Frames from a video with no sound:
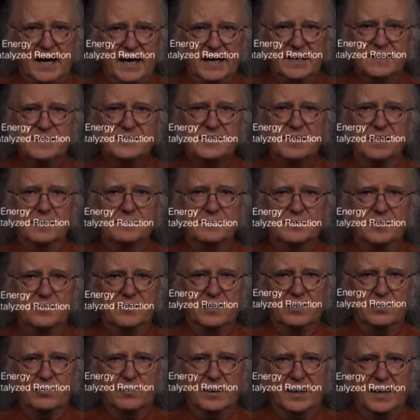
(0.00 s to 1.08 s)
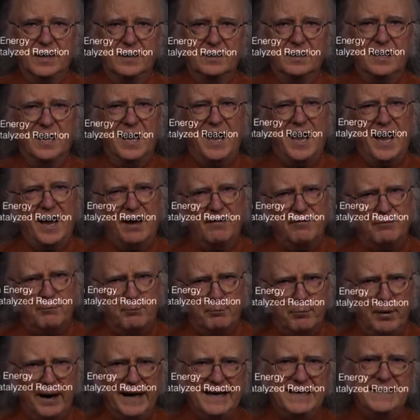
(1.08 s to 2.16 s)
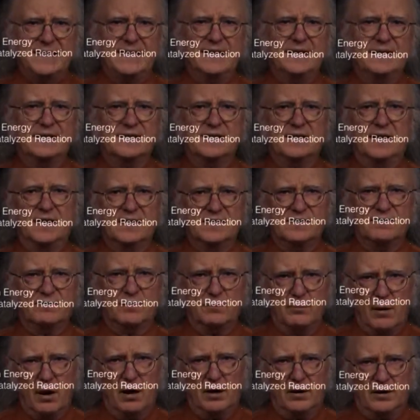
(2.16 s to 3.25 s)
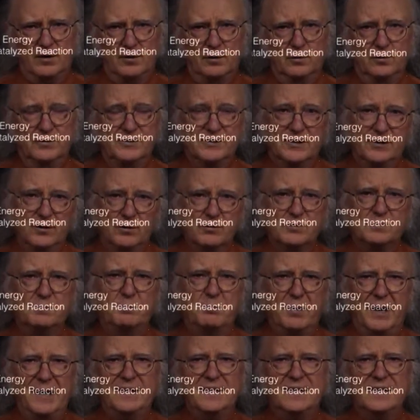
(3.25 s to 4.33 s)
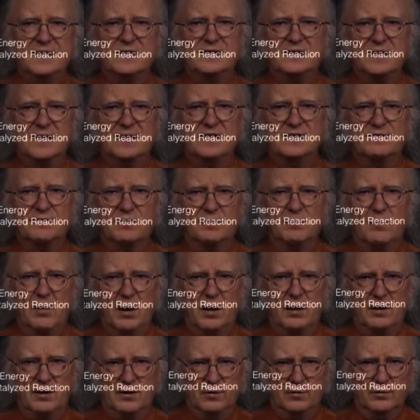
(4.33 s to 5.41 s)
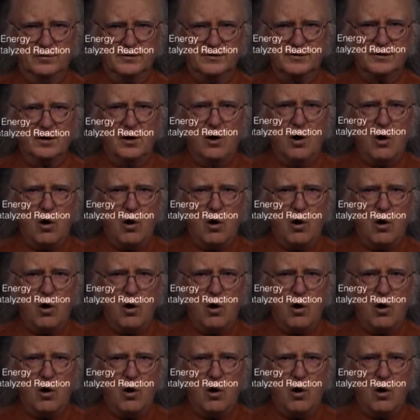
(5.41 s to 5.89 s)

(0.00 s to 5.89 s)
Enzymes, on the other hand, have binding sites for molecules, and those binding sites for molecules